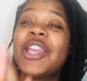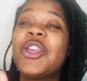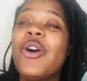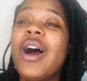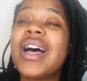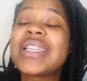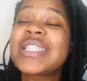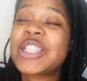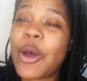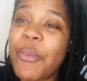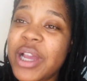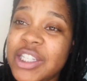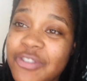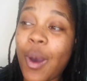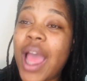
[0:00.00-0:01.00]
you all so
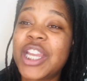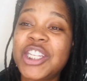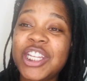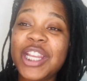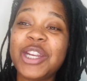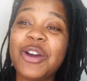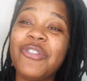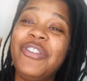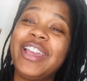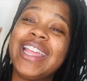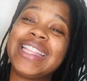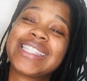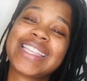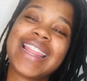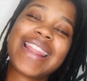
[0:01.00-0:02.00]
much for watching. Don't forget
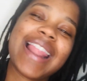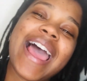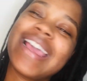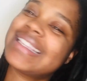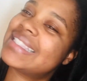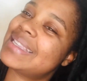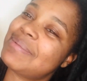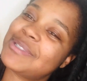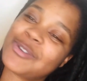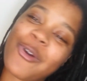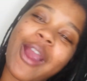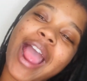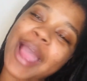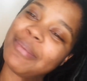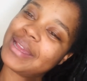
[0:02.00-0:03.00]
to like,
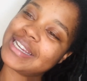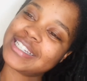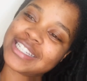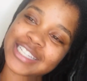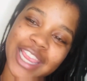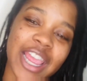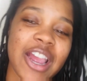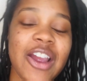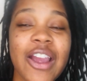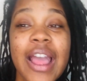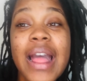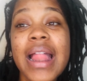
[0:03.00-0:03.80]
subscribe, and share.